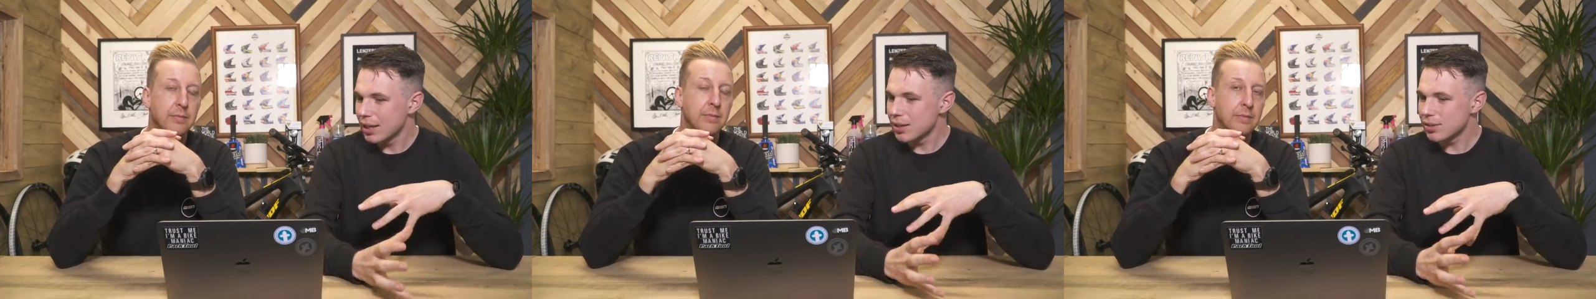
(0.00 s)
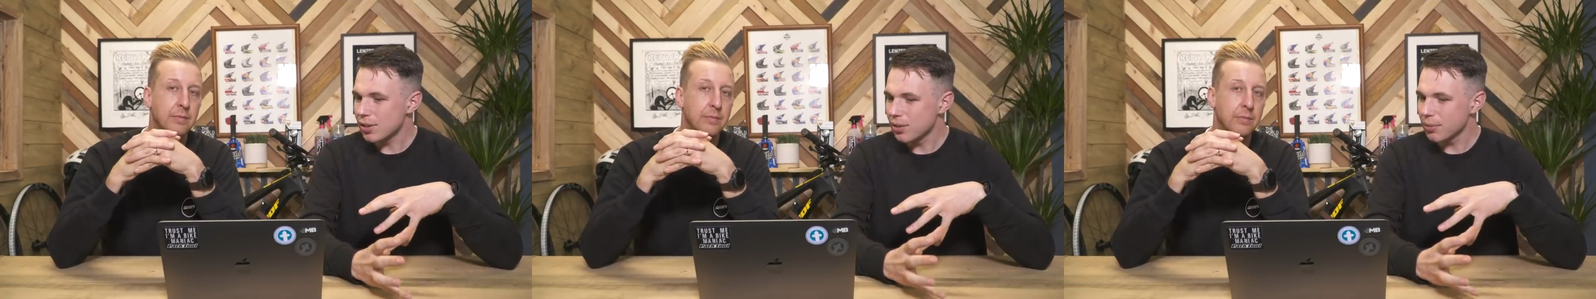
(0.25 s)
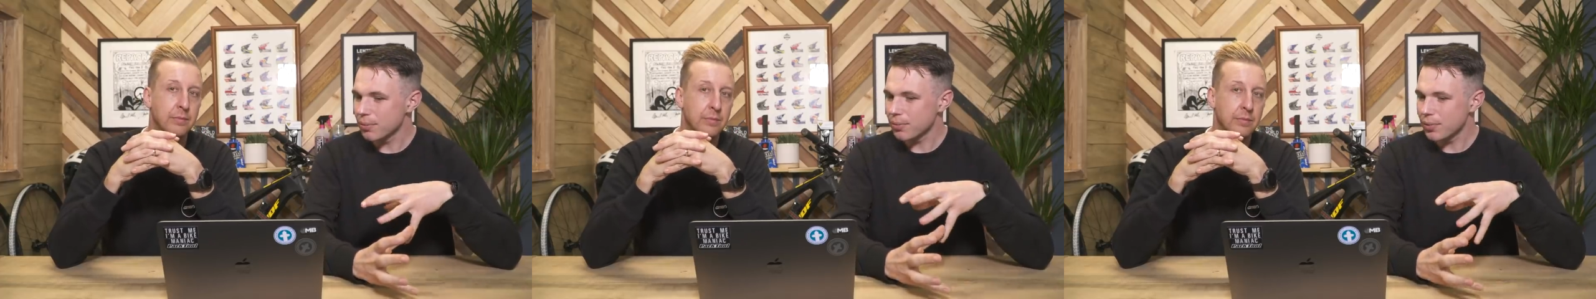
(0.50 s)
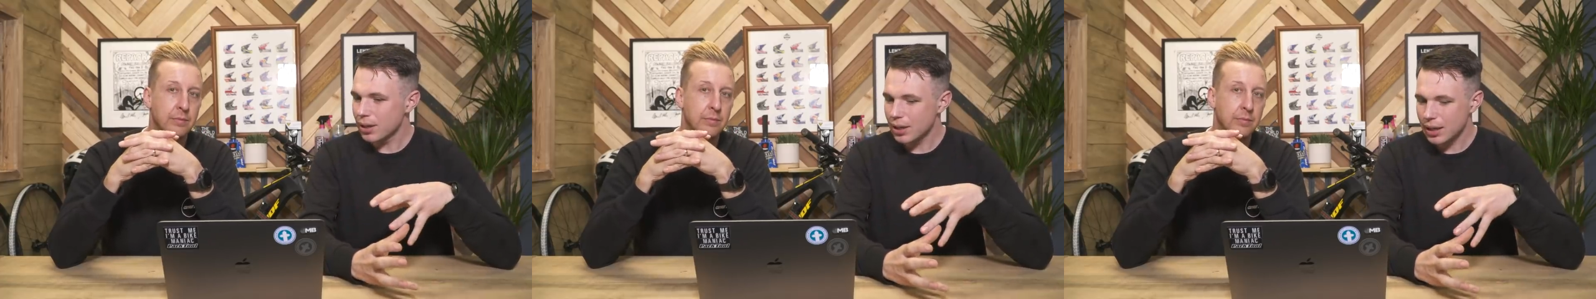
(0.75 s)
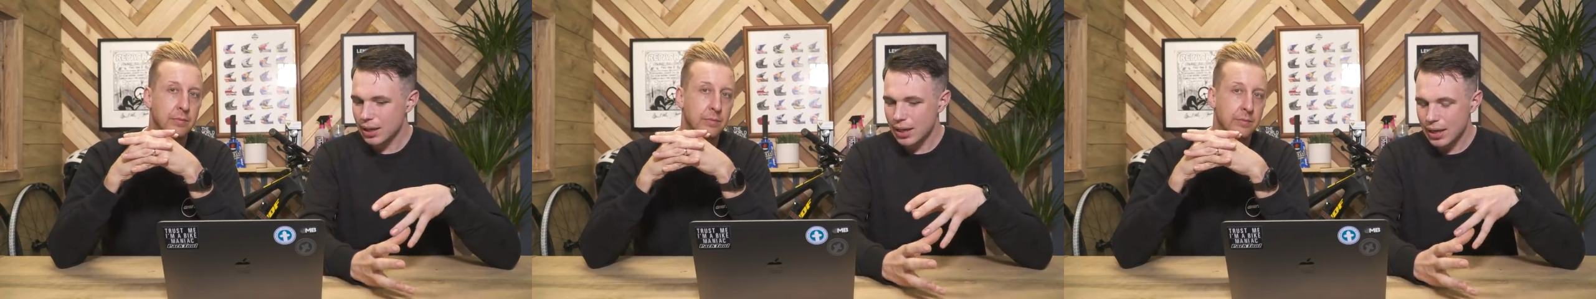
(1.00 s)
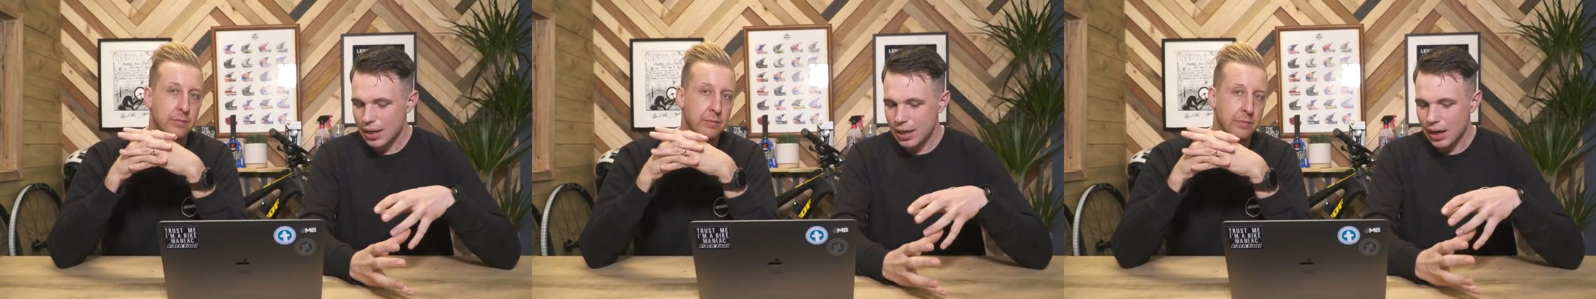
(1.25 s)
Speaker 1: And so
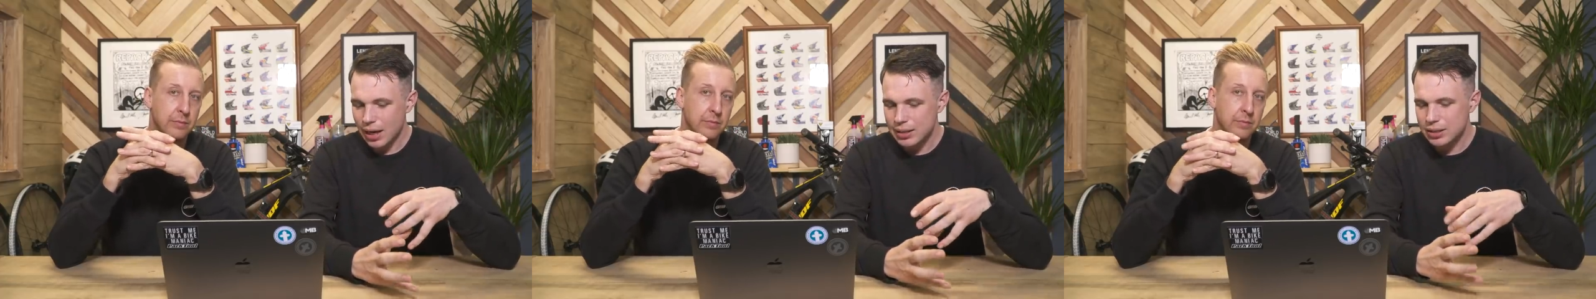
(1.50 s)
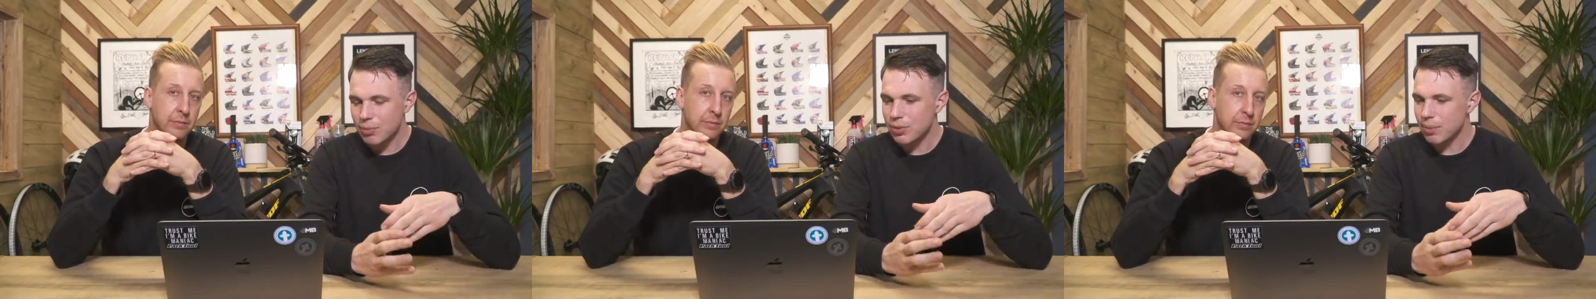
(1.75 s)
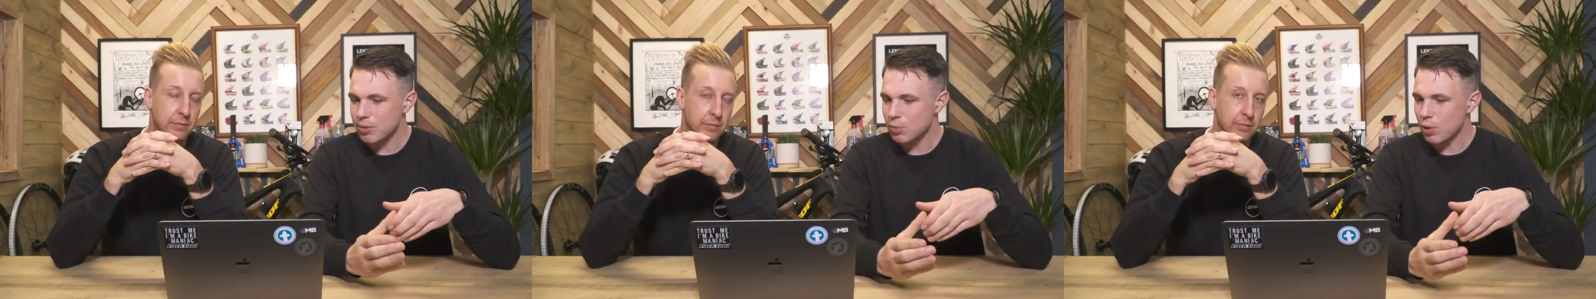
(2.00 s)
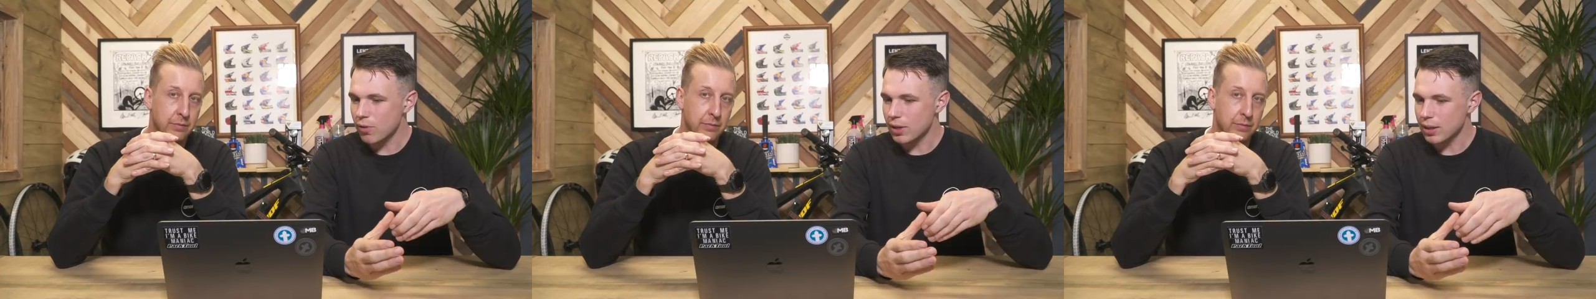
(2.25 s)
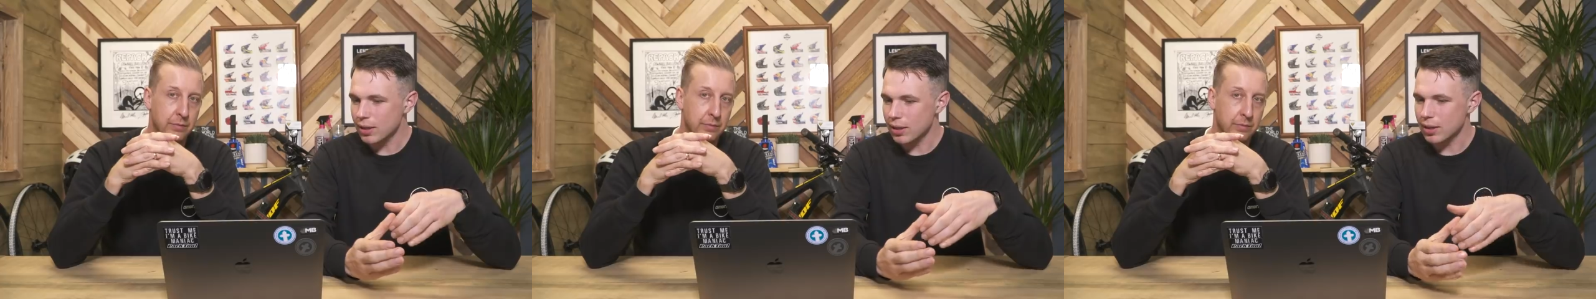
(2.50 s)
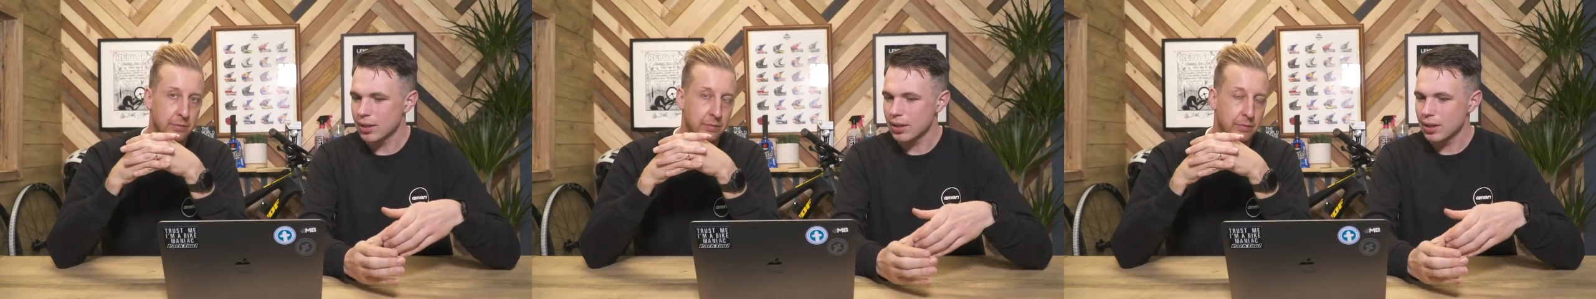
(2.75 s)
I sometimes worry that,